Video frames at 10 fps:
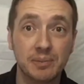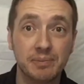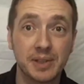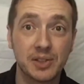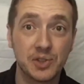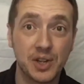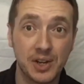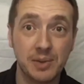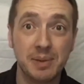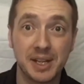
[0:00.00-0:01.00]
It's now
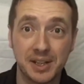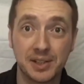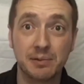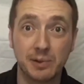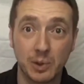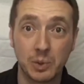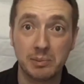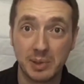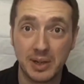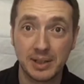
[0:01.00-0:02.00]
made of a floating
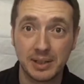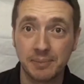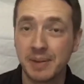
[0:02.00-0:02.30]
barrel.